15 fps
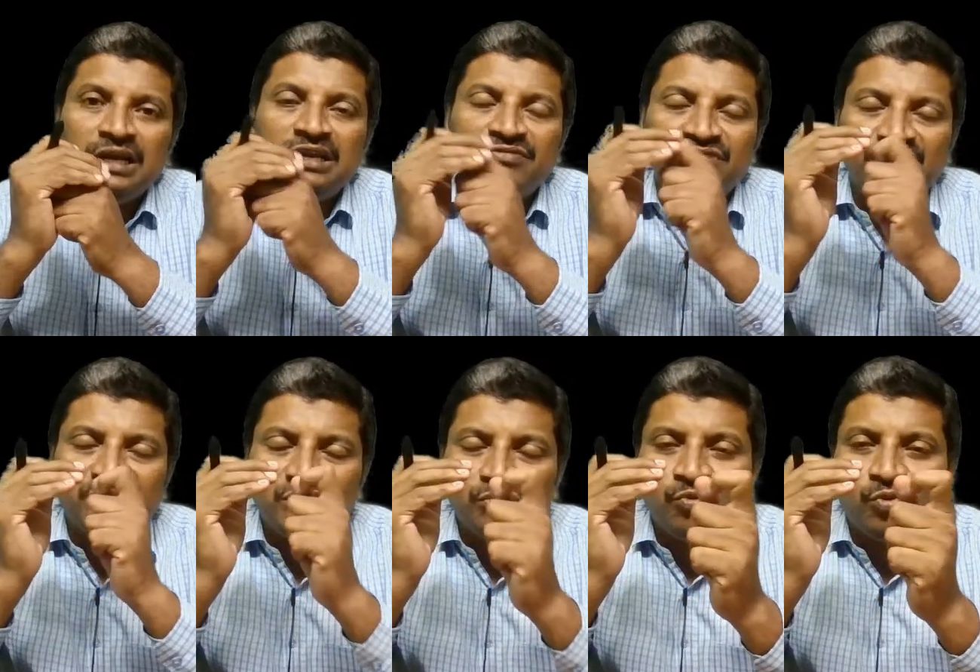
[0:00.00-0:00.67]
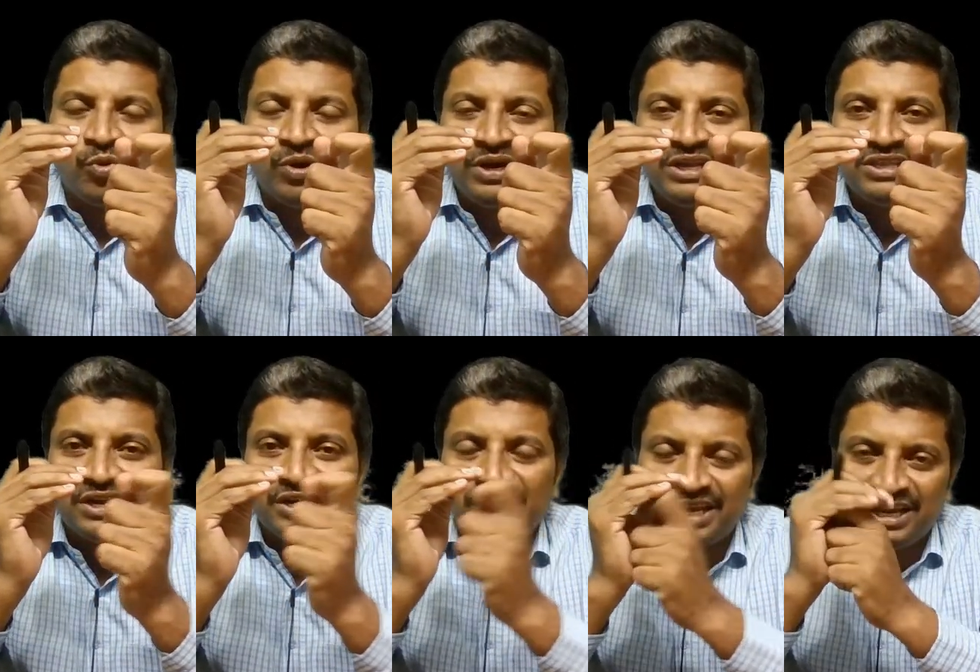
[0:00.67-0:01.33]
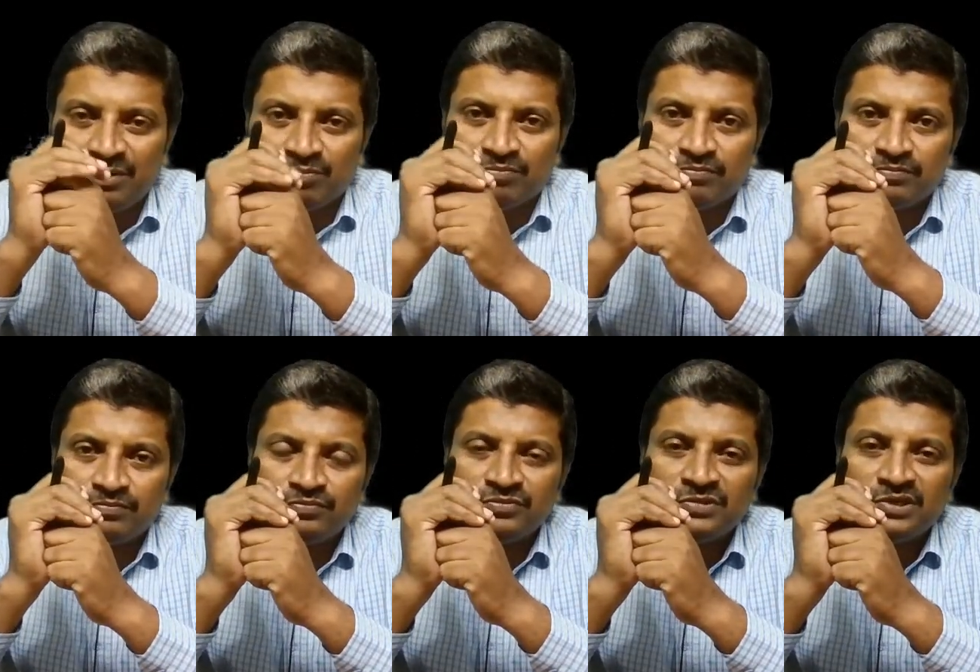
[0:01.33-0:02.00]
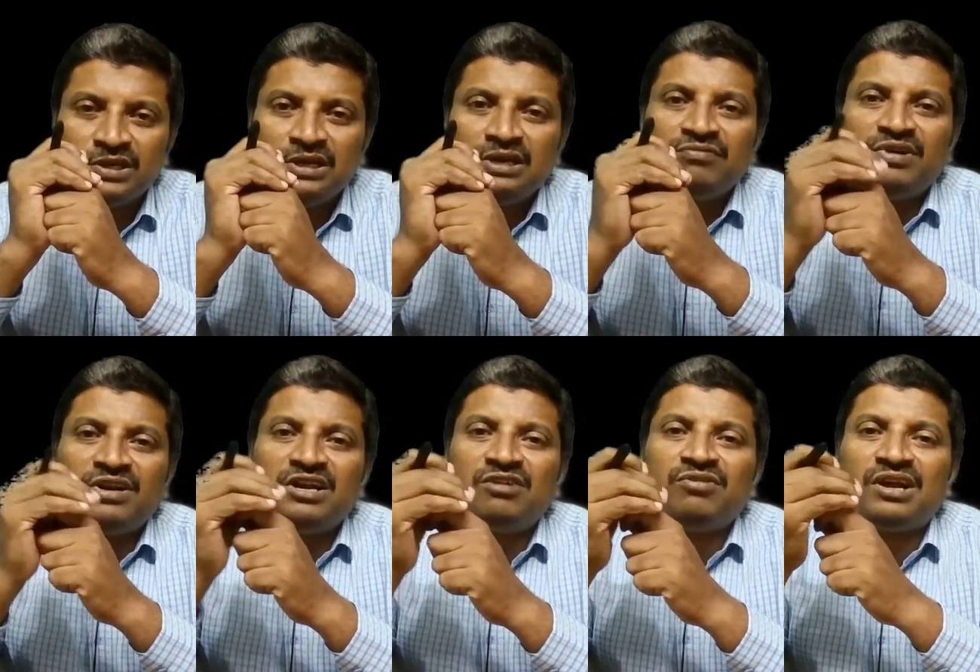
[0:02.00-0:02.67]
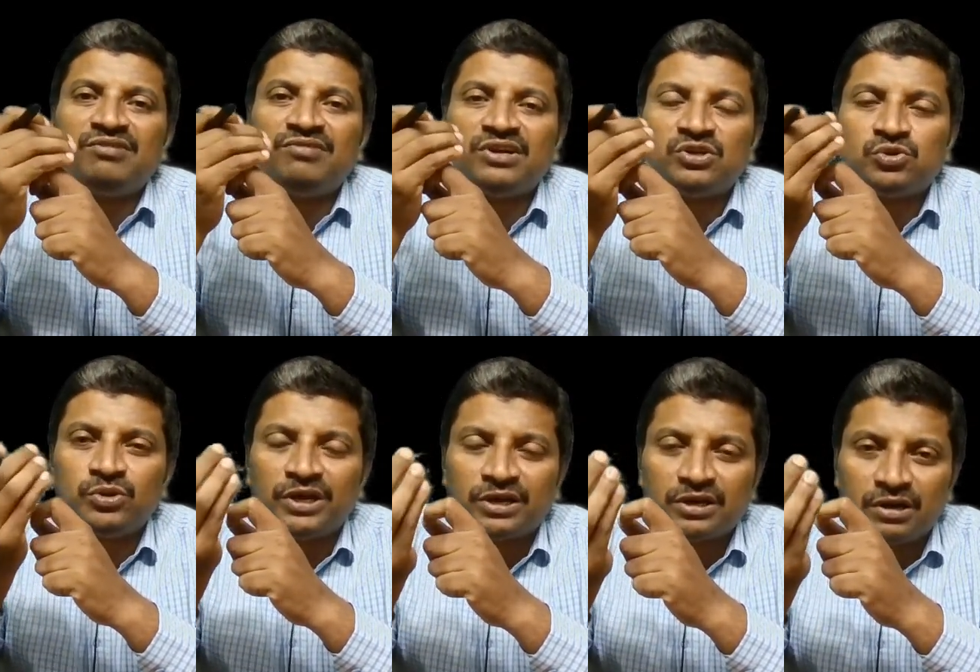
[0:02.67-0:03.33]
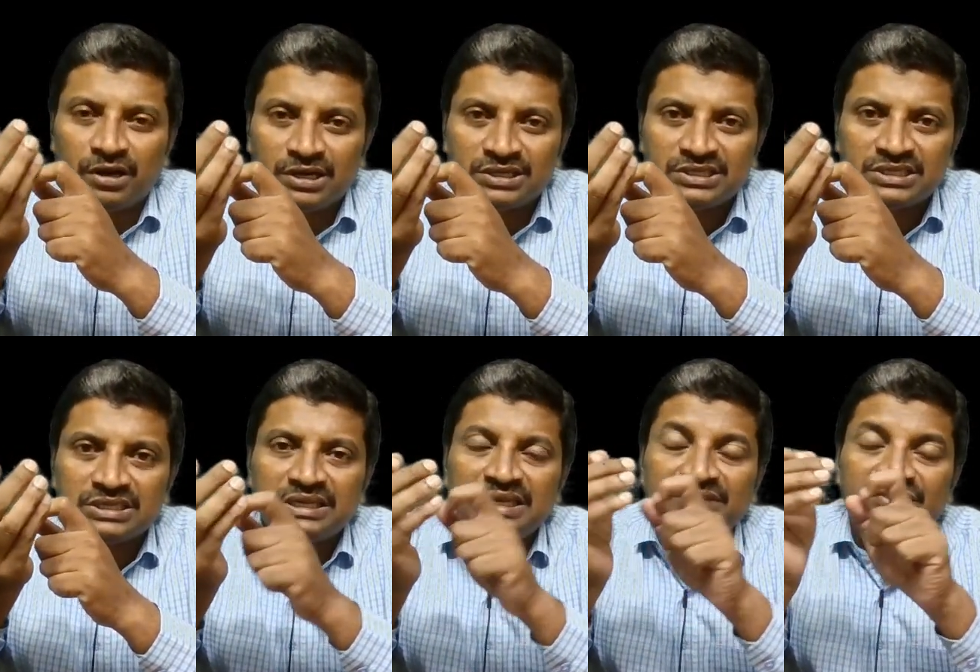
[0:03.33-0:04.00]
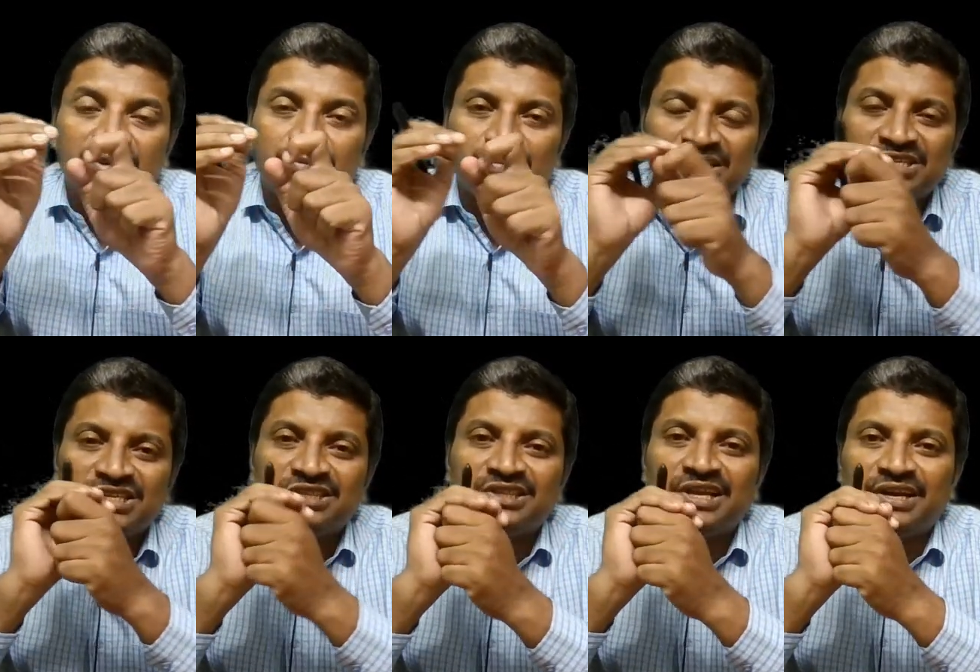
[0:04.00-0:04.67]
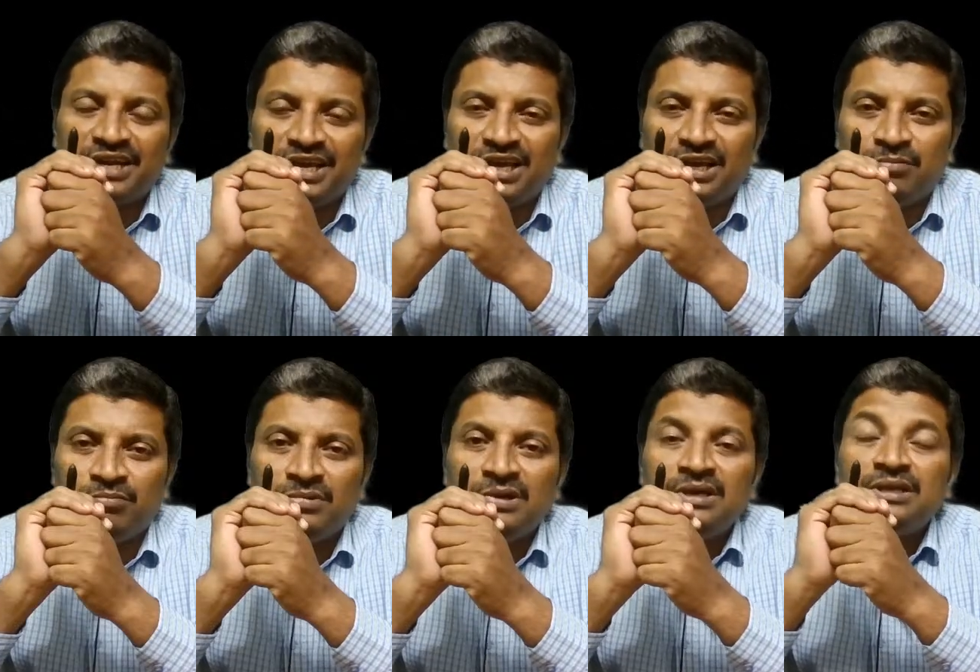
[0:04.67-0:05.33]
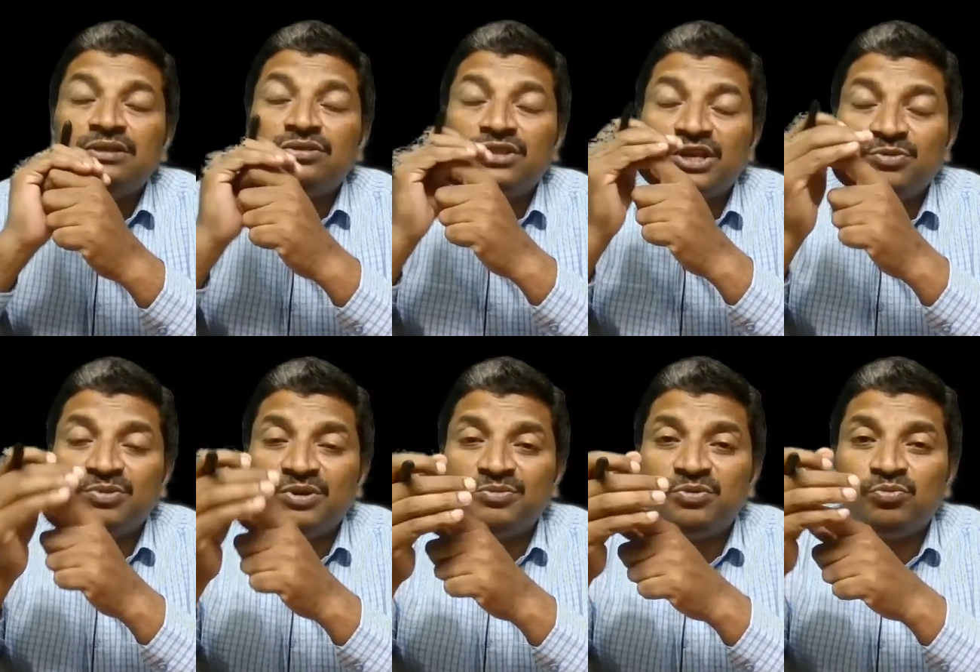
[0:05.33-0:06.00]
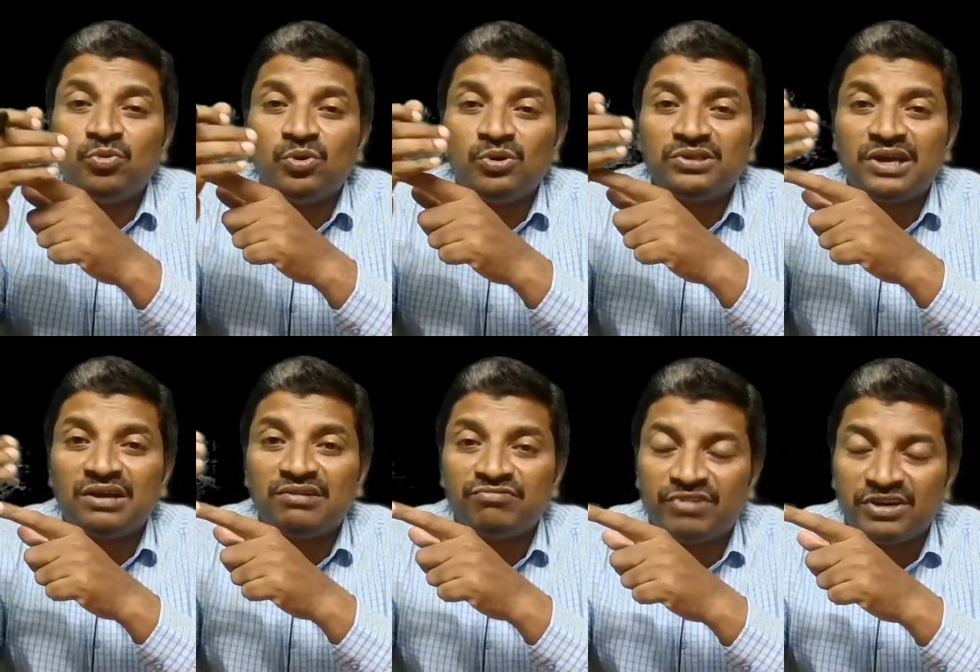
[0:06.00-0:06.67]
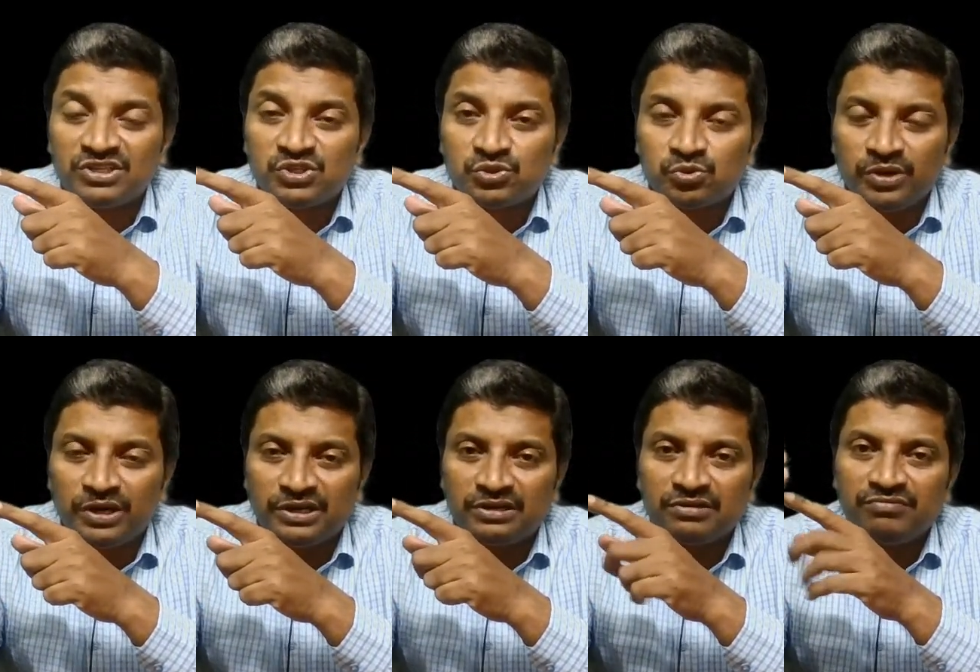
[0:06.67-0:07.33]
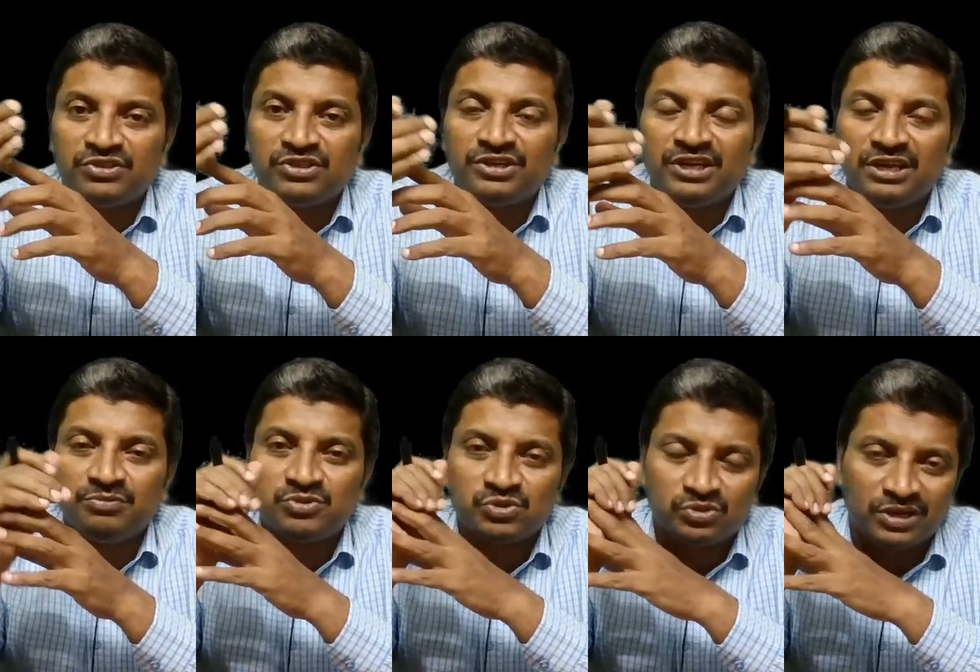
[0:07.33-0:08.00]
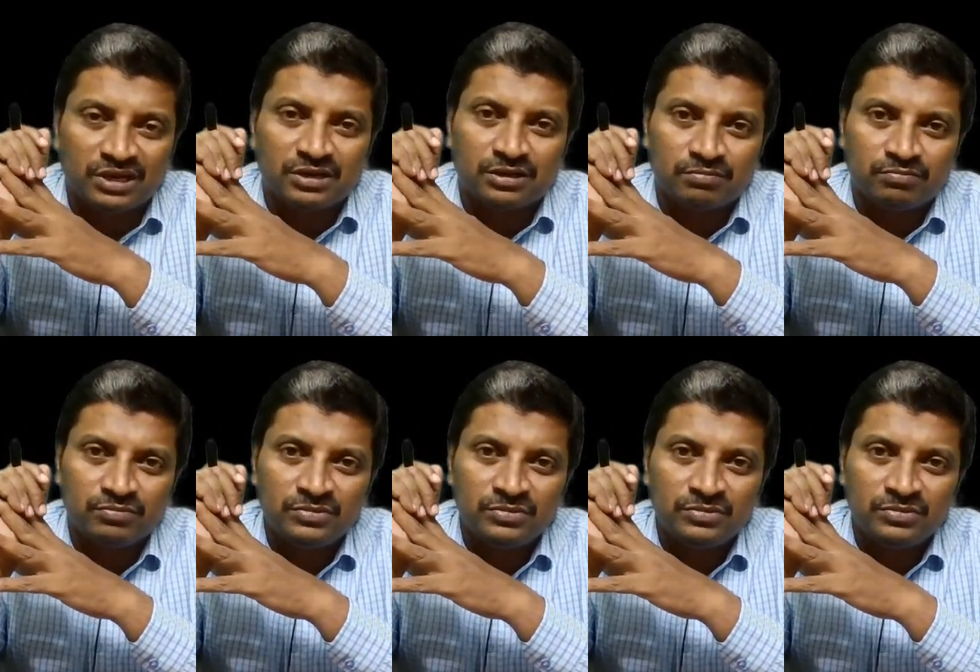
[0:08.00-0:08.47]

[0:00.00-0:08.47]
if I give only the name, whenever I went to a class, if I mention the name, there may be more than one student with the name Sudhakar.